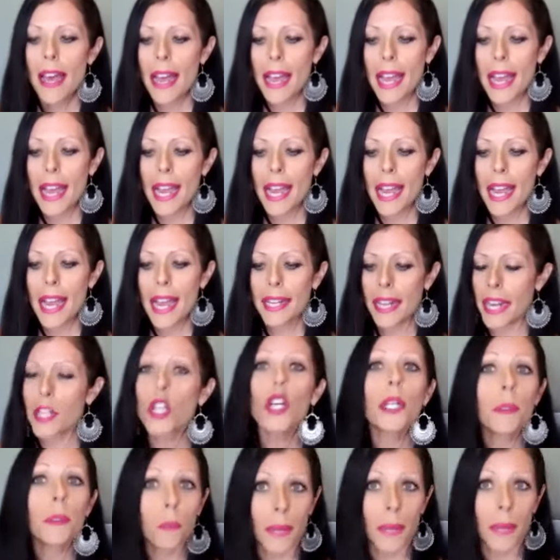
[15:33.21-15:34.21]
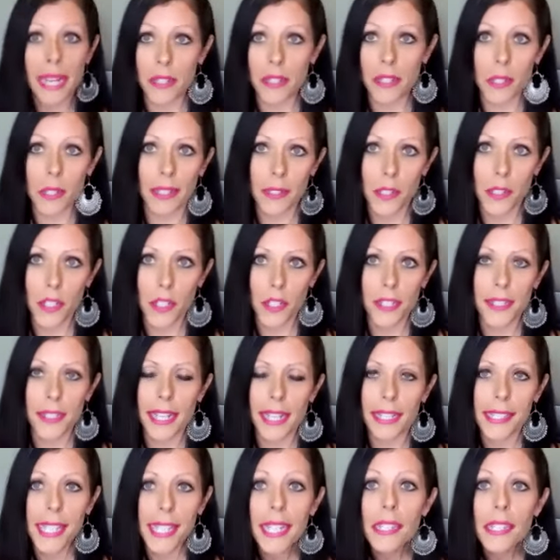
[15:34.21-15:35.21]
And I couldn't wait until I turned
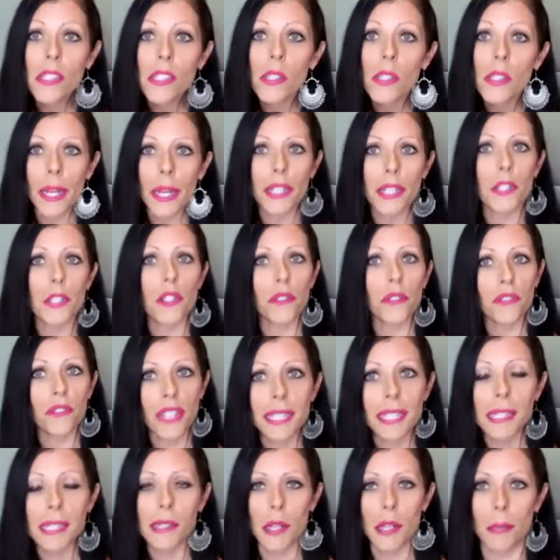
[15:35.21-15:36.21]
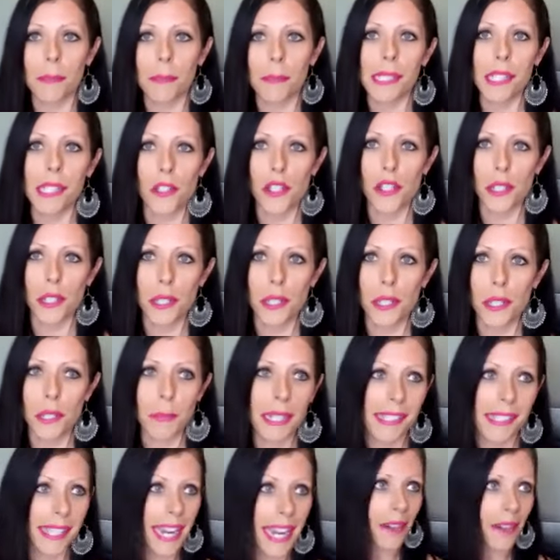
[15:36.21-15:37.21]
18 so I could do fitness competitions
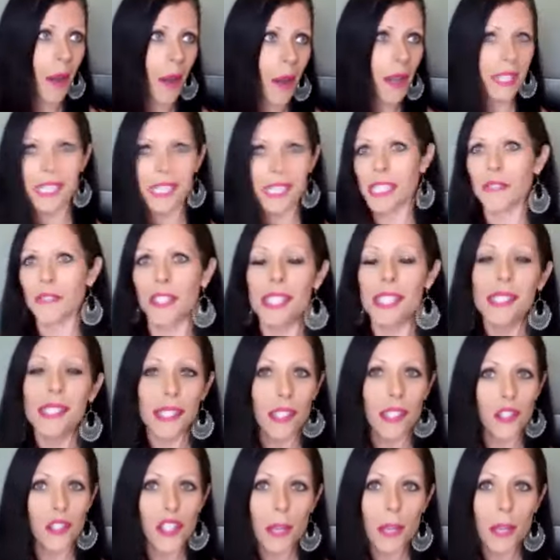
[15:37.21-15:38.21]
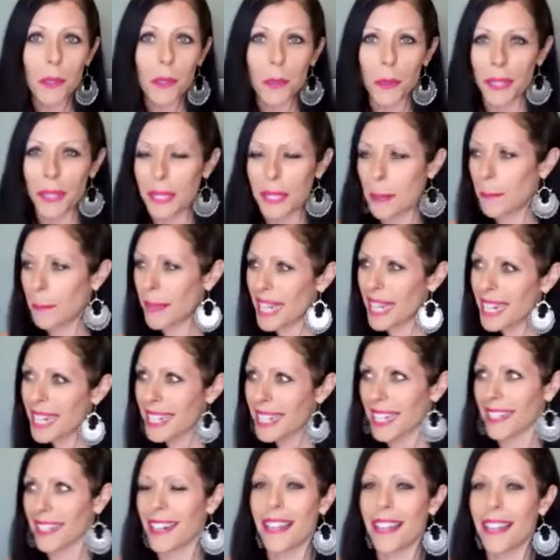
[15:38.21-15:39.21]
because I had all these friends in the gym who were
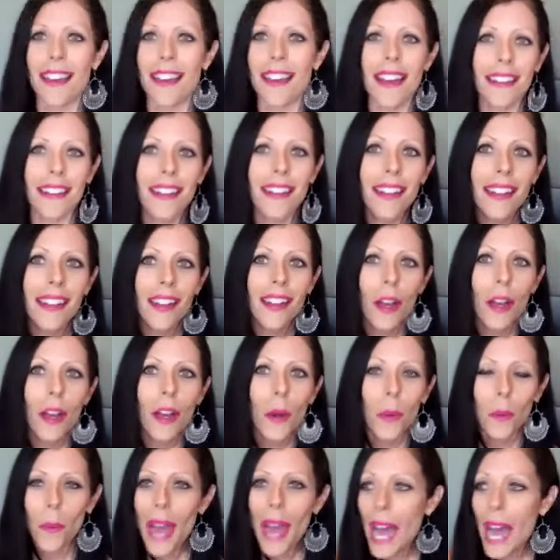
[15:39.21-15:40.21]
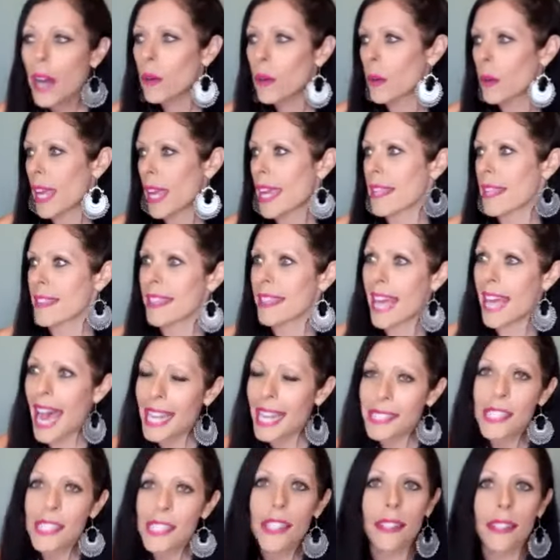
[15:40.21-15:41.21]
competing. And I thought, wow, okay,
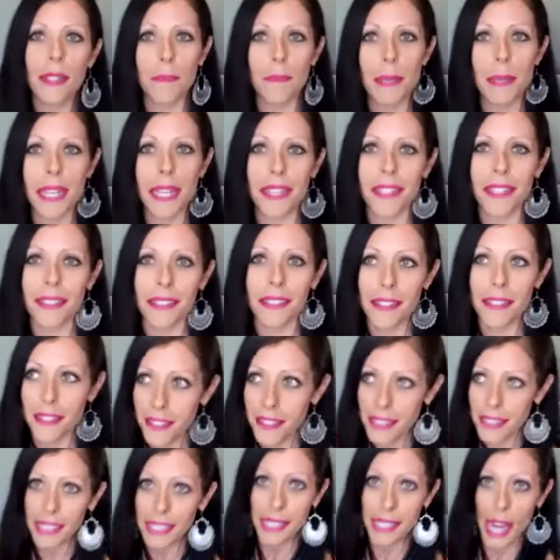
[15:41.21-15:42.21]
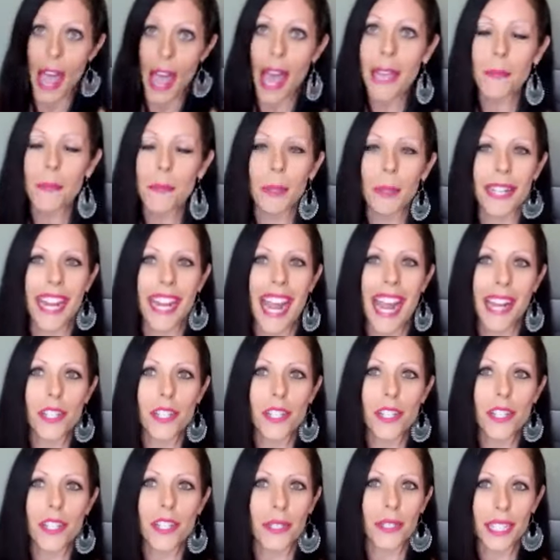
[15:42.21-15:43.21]
that's going to be the time when I
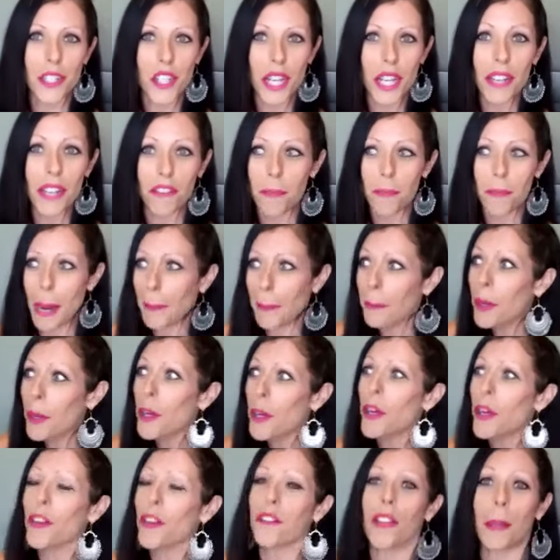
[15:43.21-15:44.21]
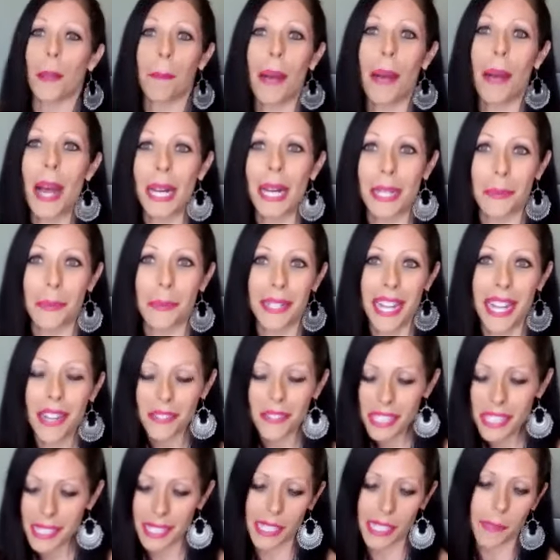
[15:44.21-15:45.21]
actually achieve my perfect body, when I
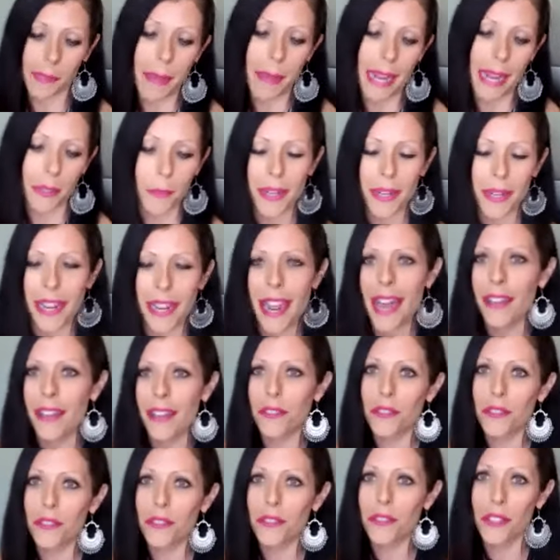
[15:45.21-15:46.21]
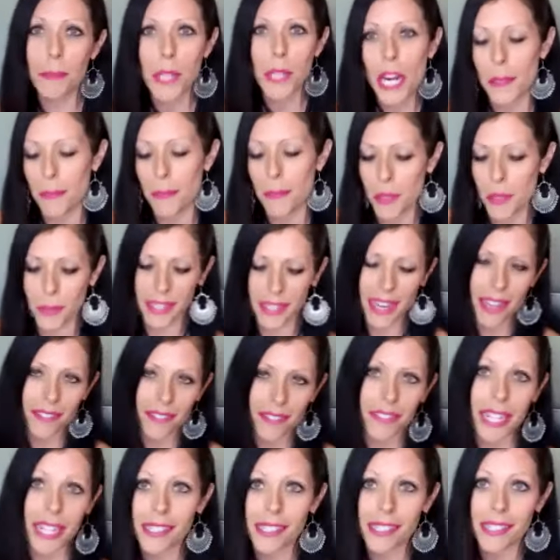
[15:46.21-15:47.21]
have a six pack, when I have ripped arms, when I
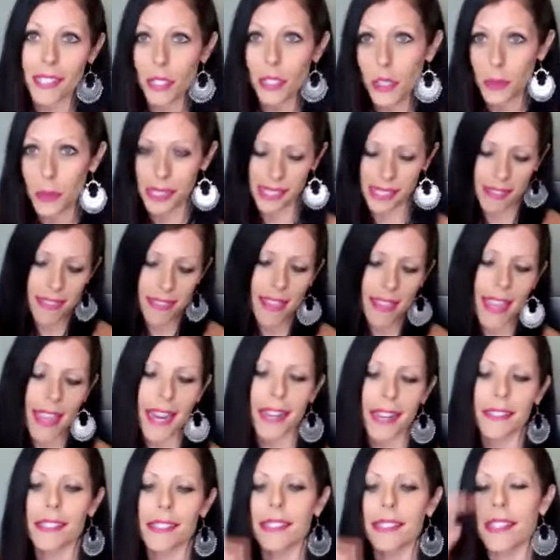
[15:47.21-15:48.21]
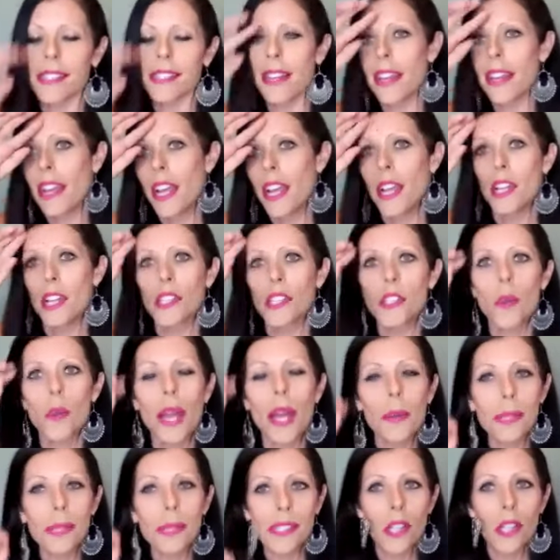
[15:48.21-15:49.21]
have nice glutes and legs. So I
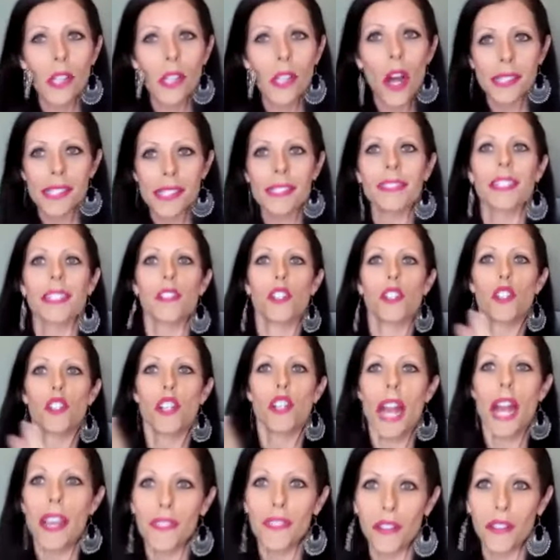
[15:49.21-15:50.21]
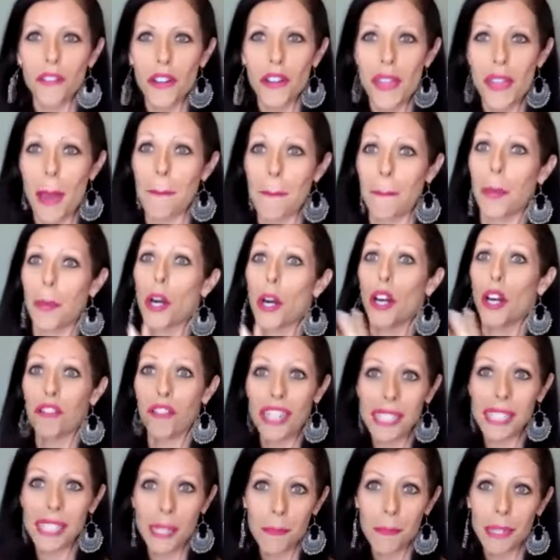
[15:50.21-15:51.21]
was constantly striving for that
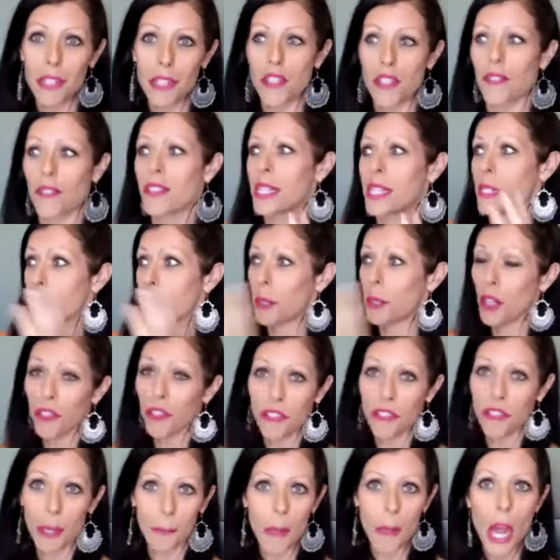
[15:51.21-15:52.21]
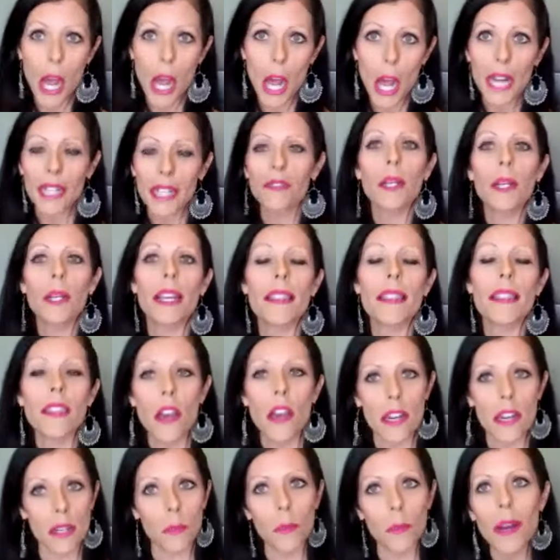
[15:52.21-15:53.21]
perfect image of this perfect body of what I
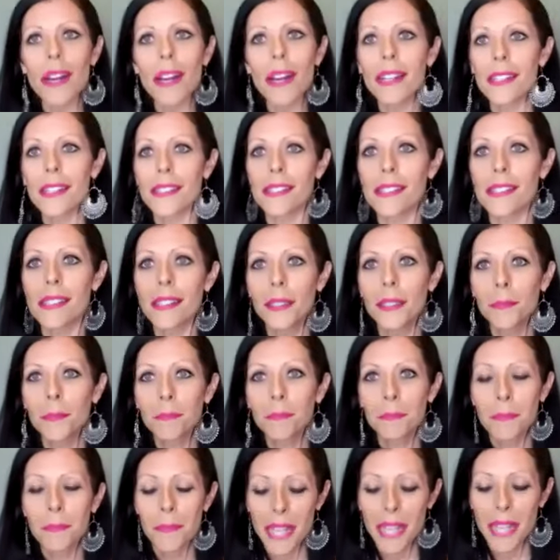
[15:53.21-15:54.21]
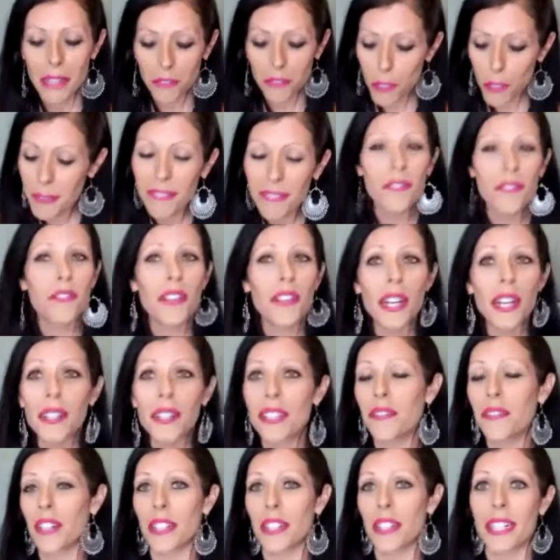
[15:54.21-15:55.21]
thought it was from a
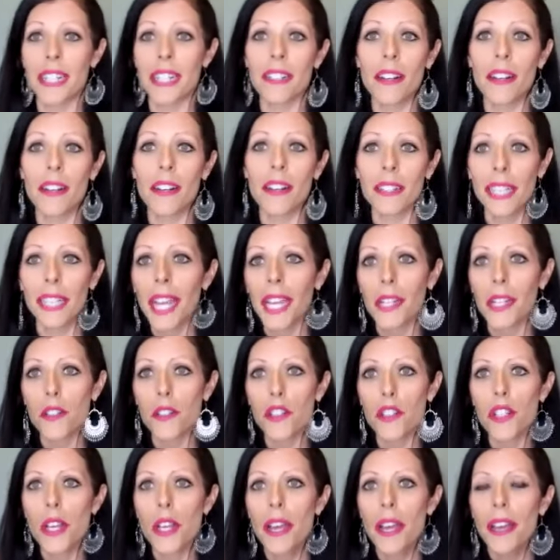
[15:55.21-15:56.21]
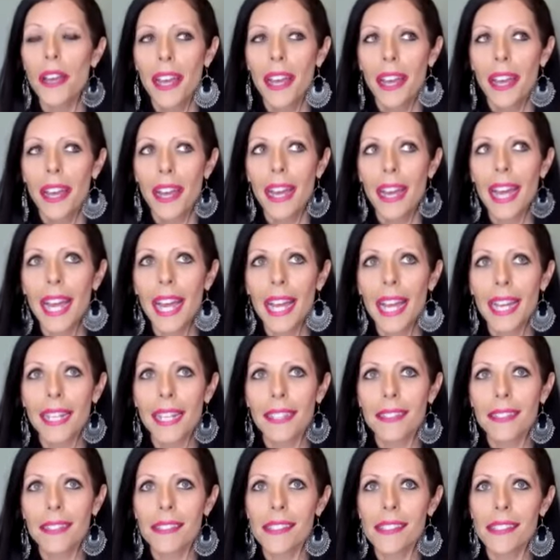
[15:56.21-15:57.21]
very, very young age.
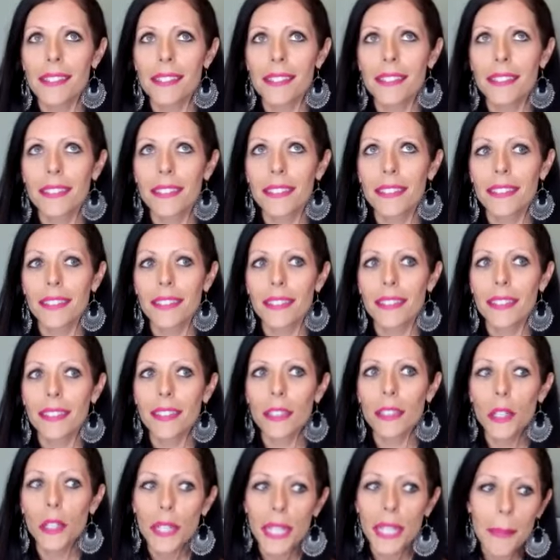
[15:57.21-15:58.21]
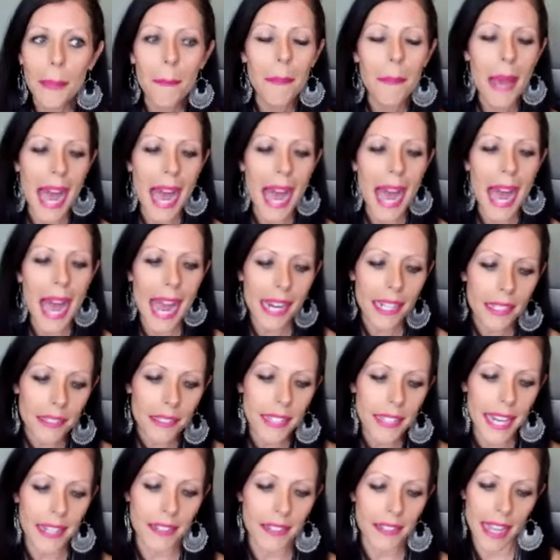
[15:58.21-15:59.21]
And looking back,
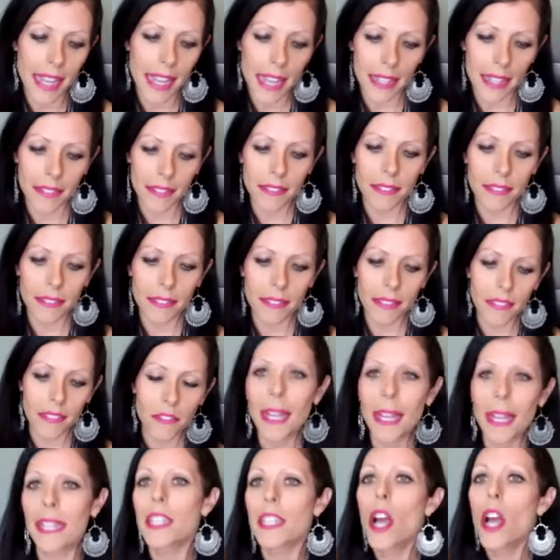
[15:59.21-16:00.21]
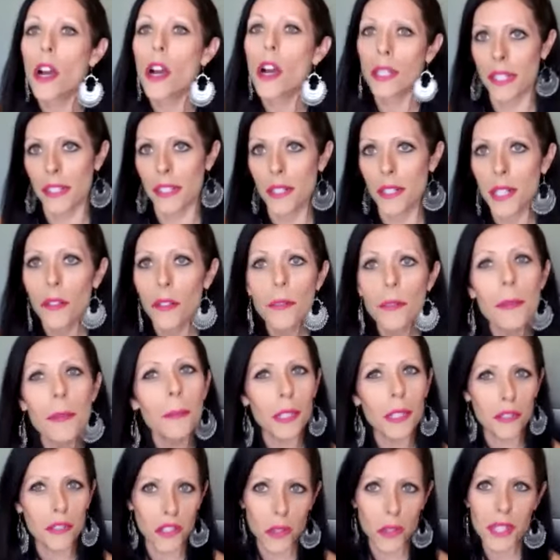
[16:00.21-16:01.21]
like of my young years, I
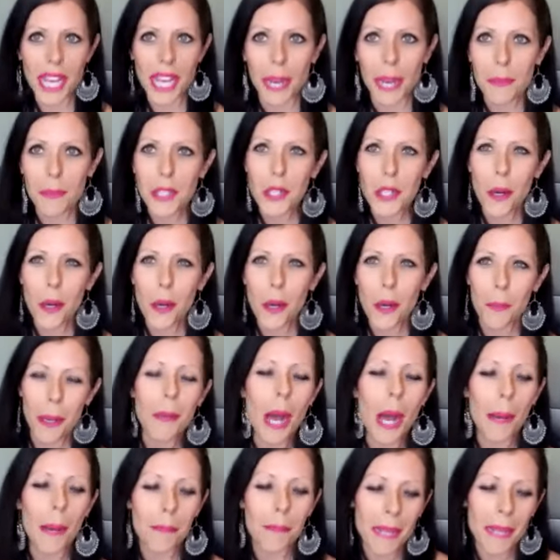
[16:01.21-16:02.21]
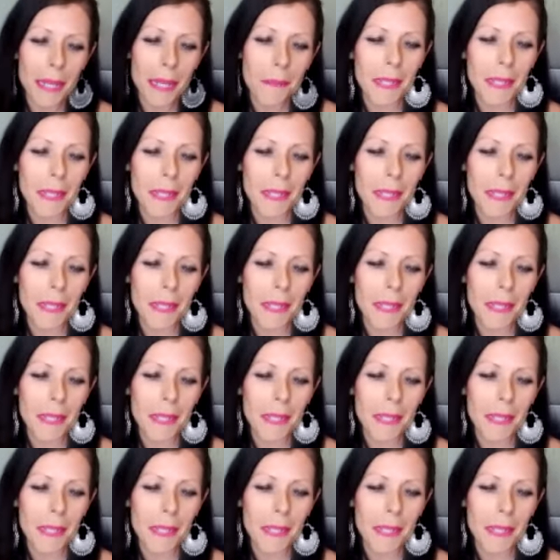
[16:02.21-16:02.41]
remember a few times, you know, my mom made